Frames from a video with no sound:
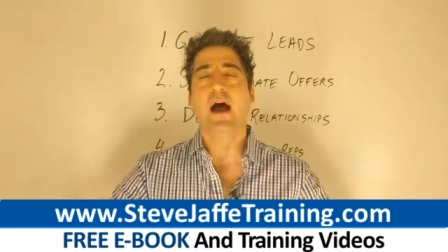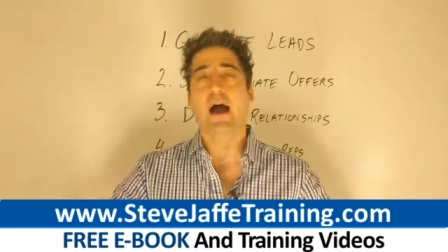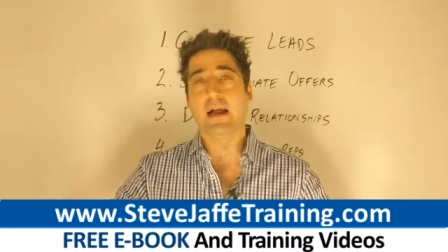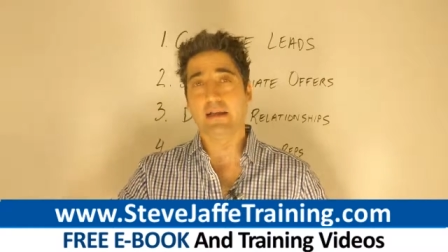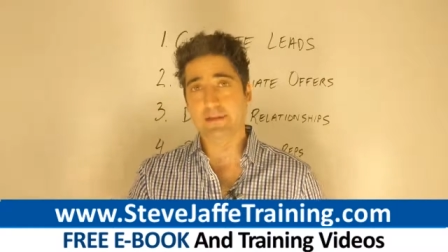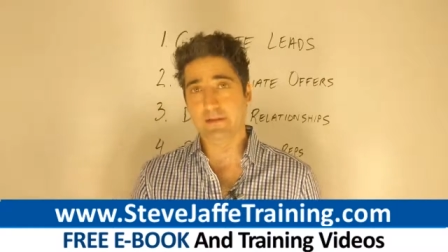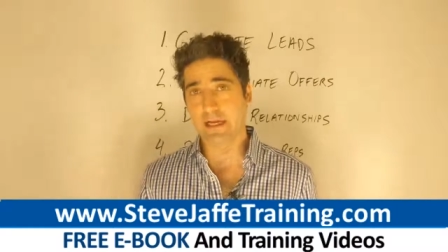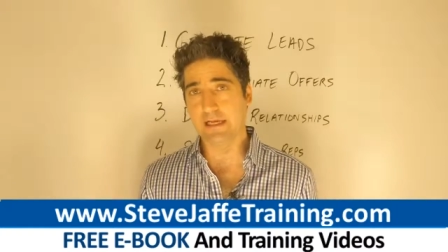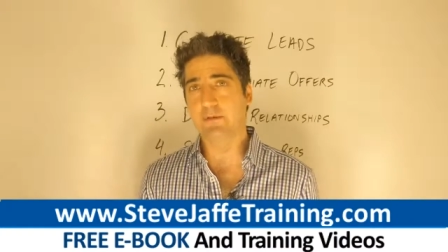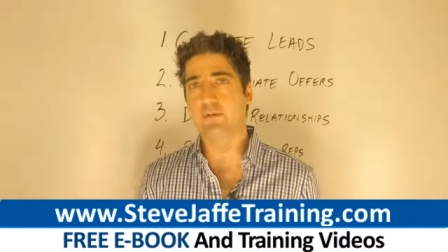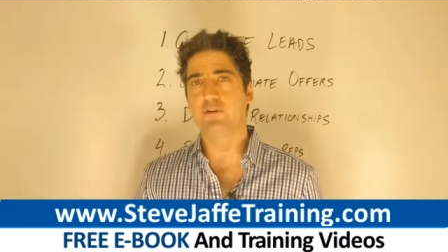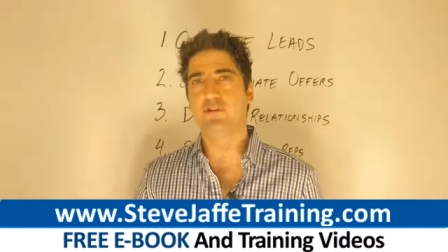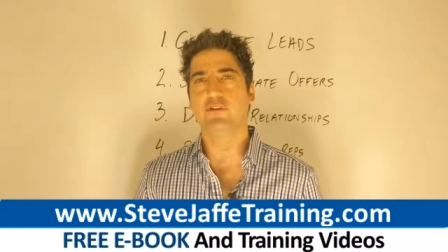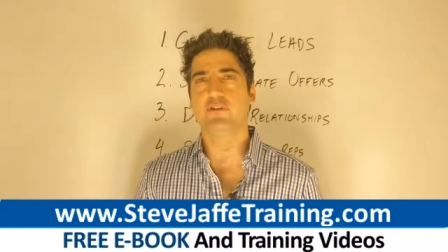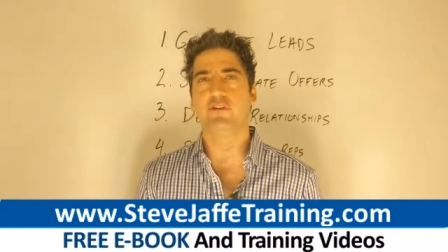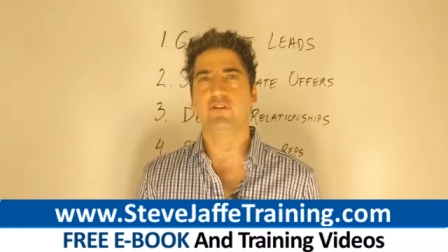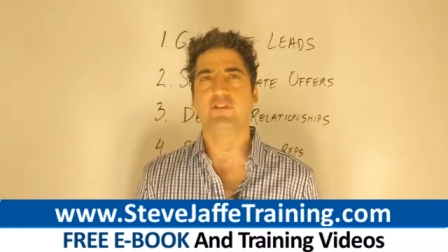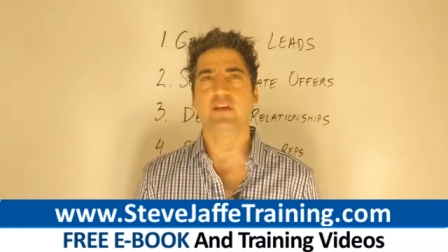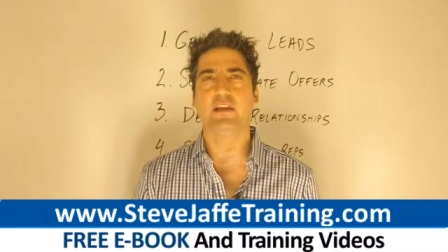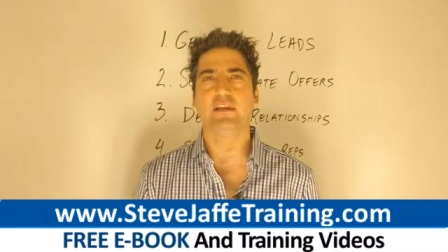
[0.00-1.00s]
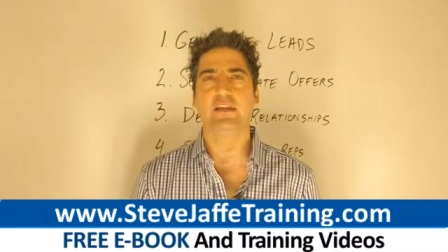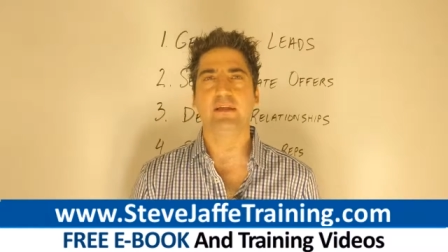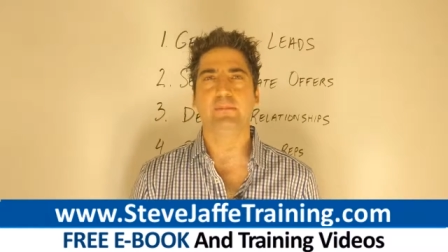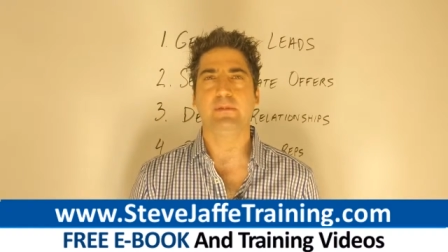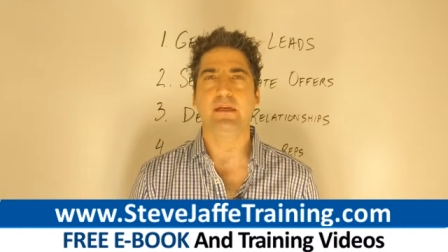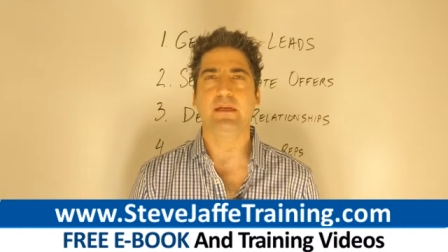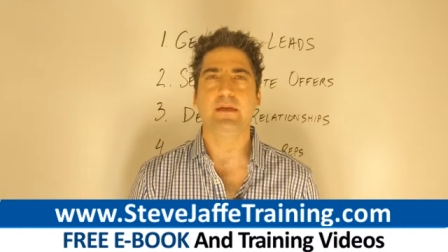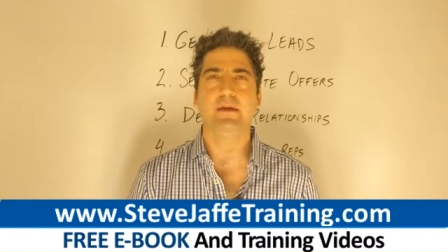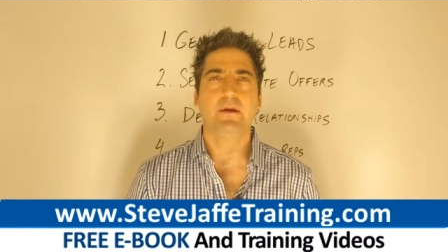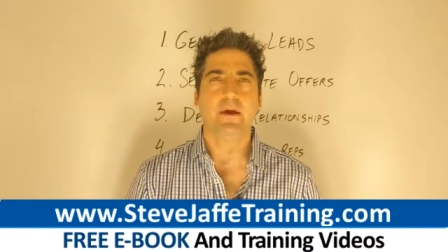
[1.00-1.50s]
I like what you're sending
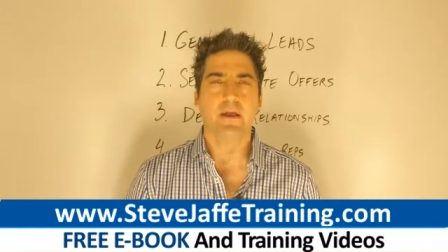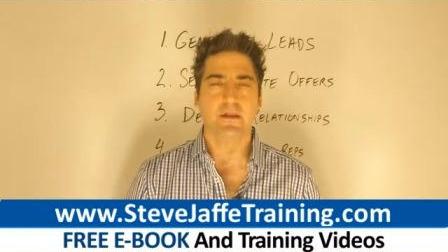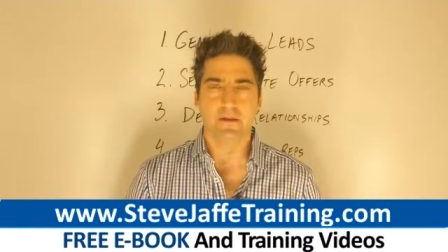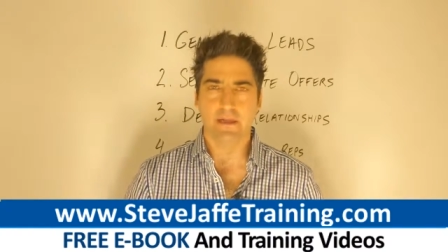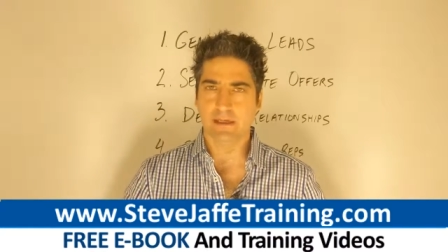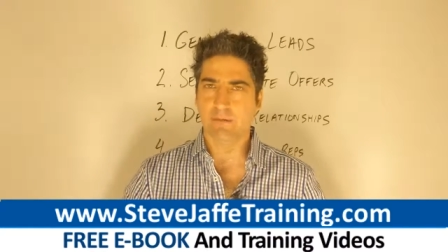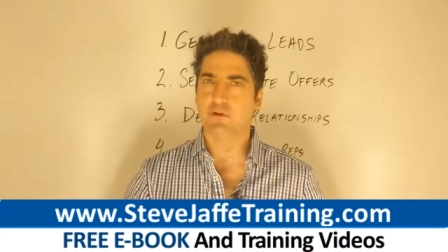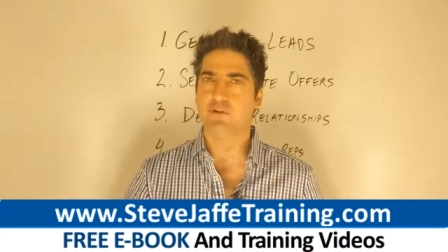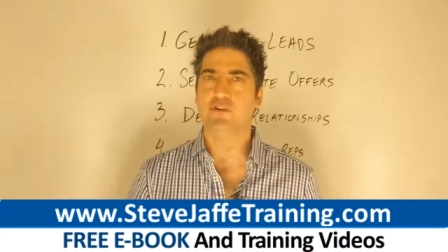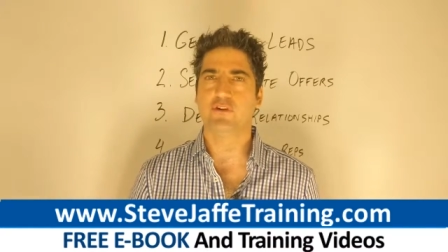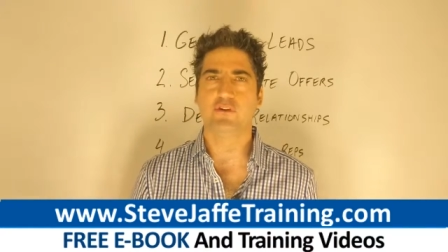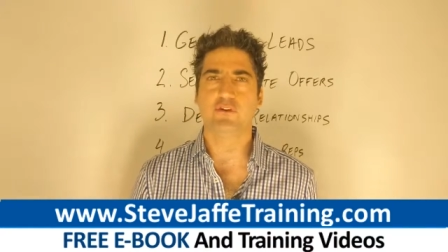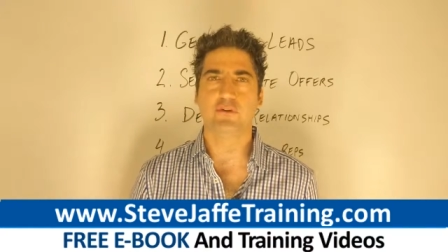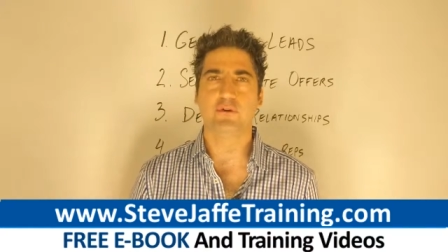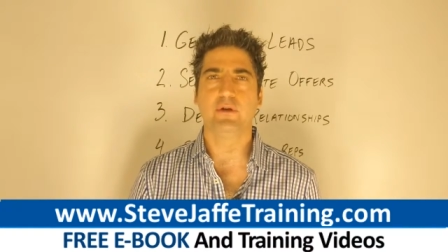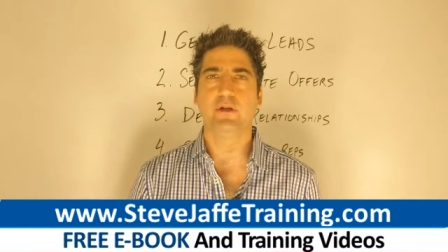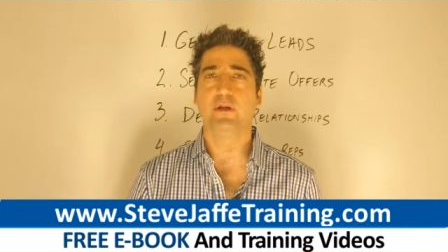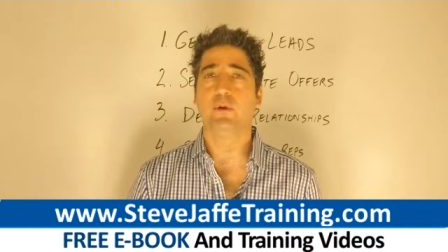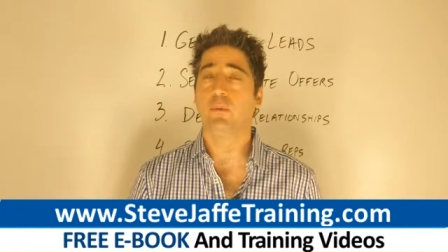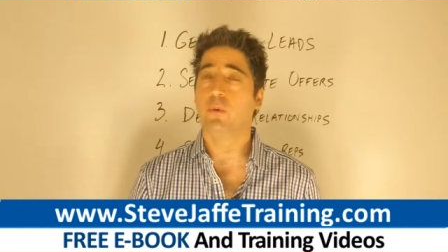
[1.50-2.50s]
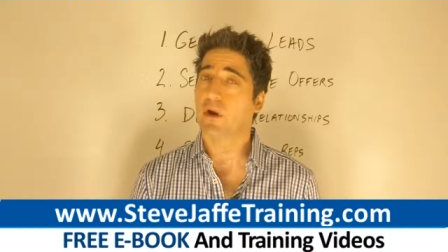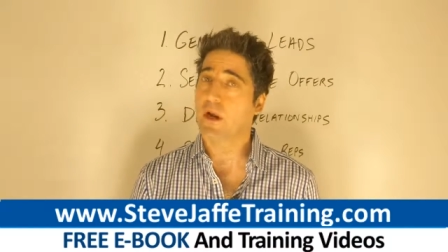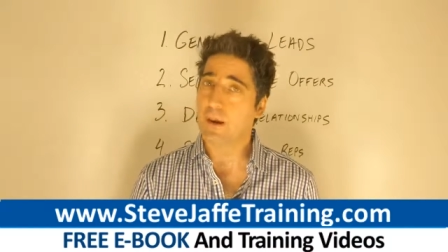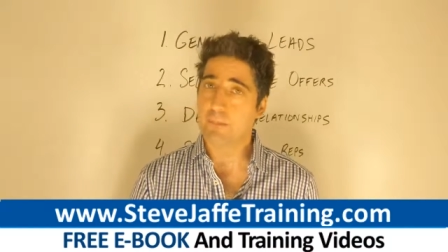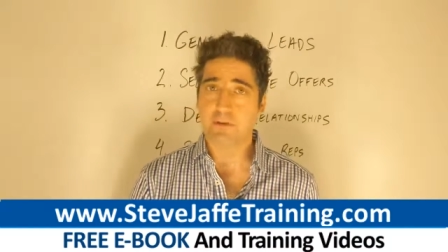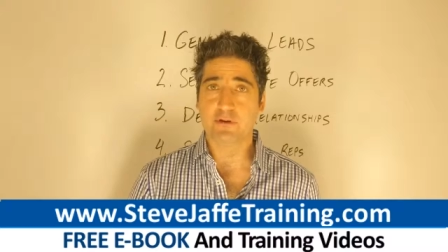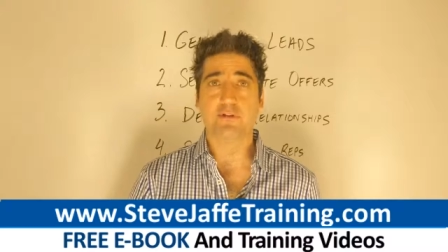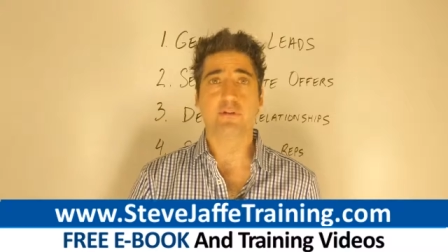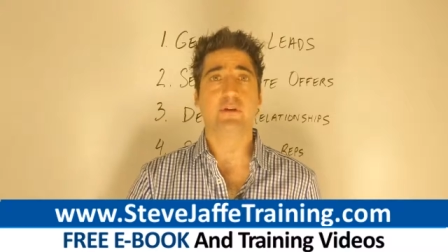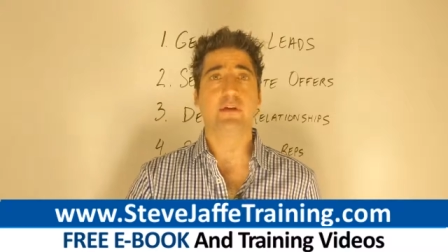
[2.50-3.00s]
me, like what you're doing, what
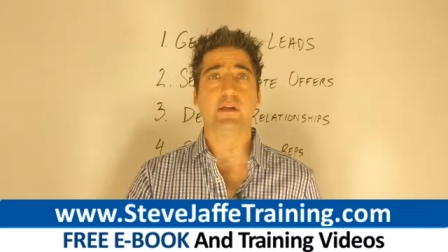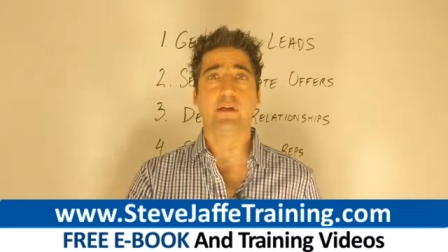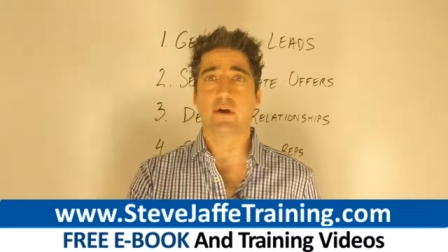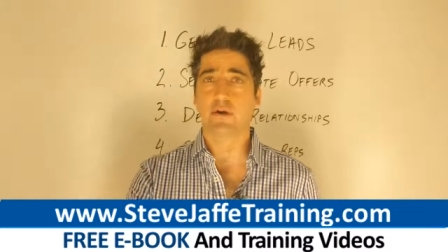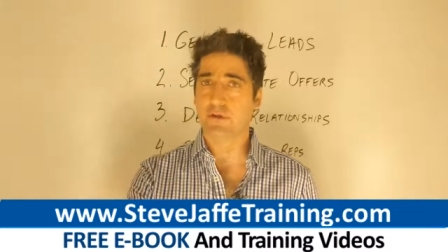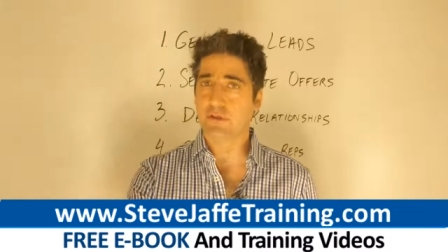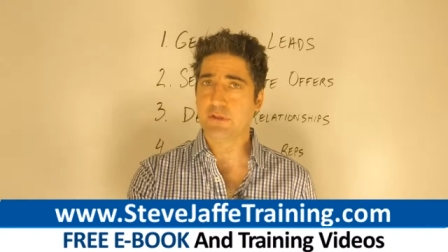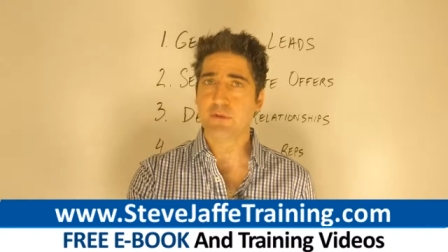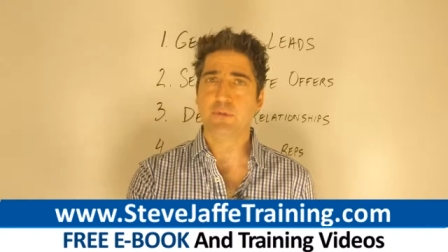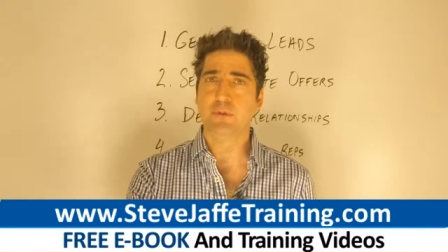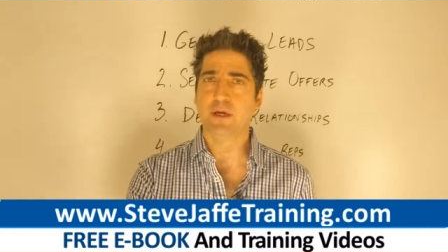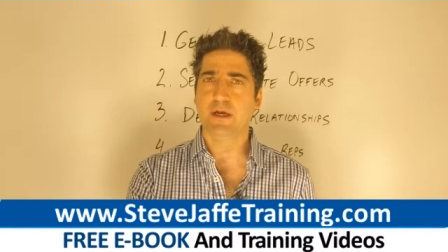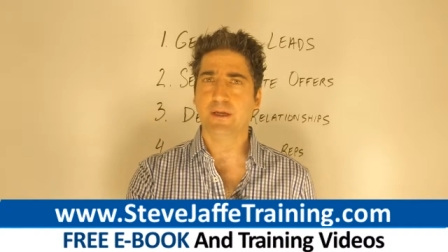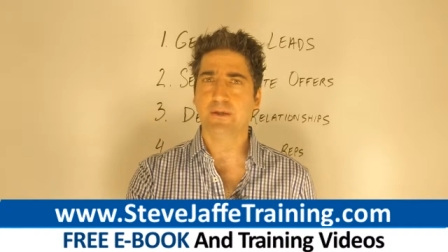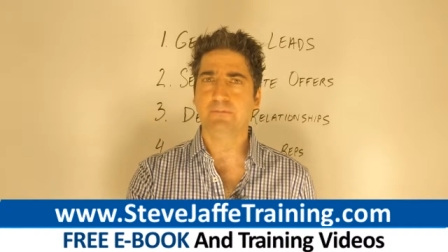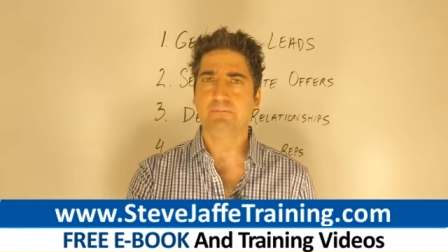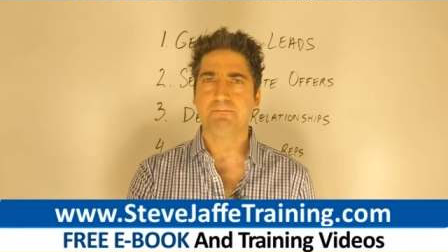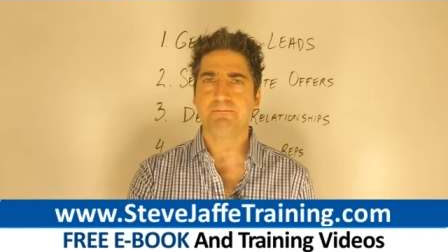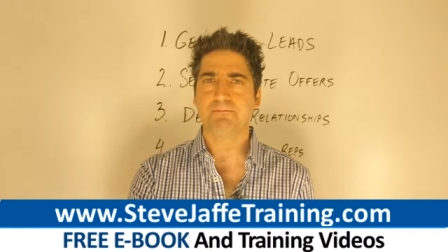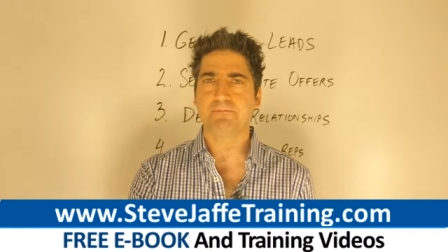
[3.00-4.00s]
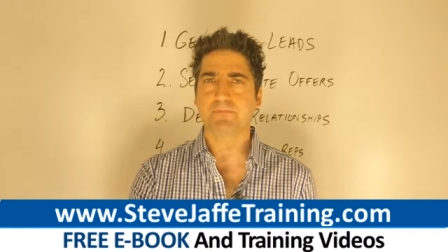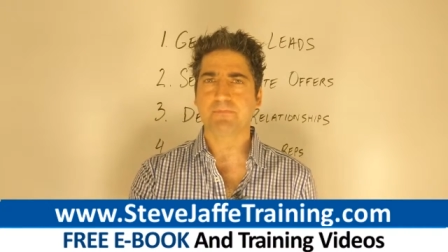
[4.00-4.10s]
opportunity are you in?